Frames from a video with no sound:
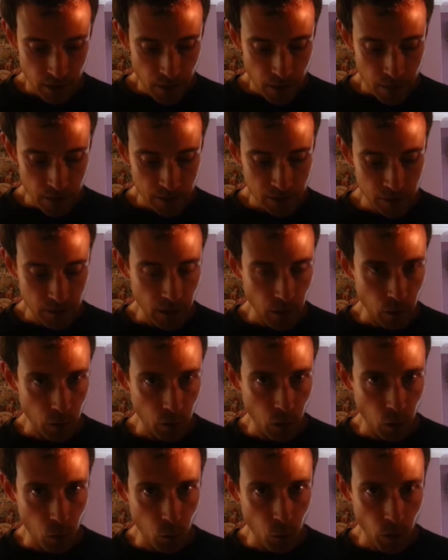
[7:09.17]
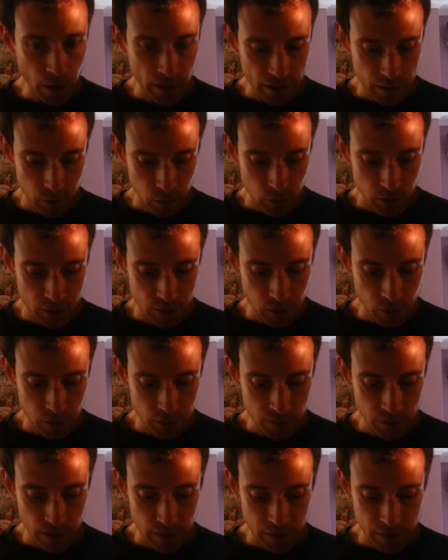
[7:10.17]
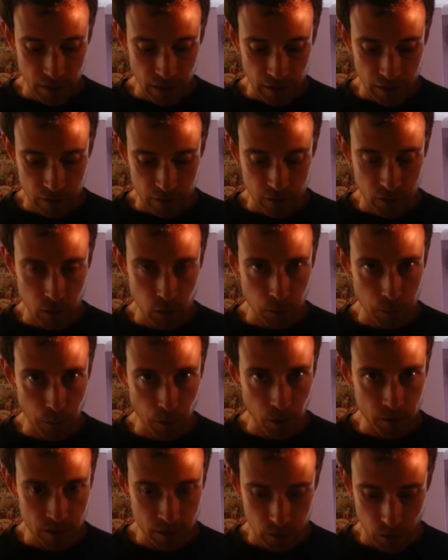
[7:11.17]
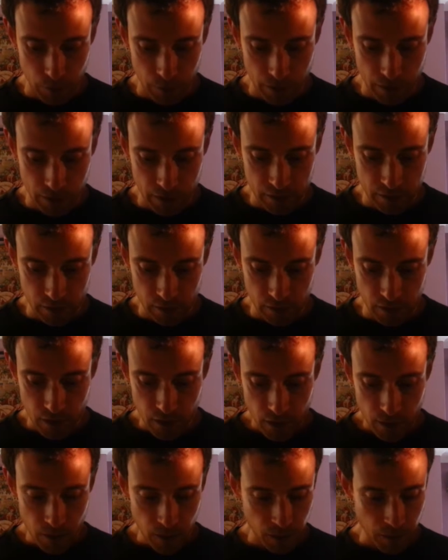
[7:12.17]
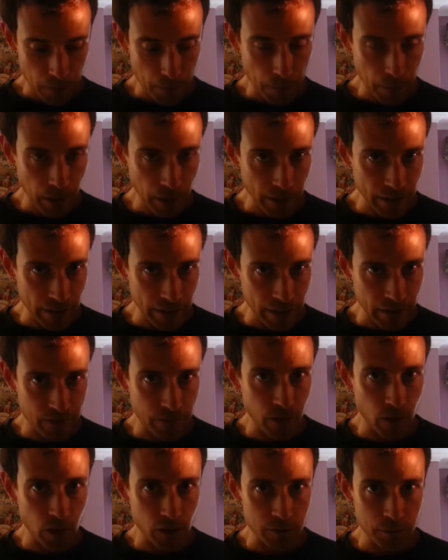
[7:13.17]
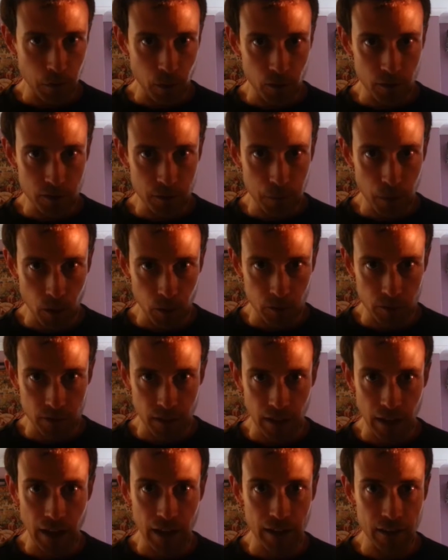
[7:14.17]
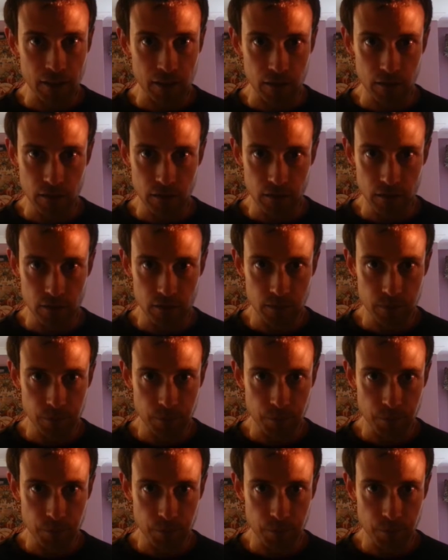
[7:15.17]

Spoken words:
this should go a long way to reduce the extent of two-party domination that can plague first-past-the-post elections.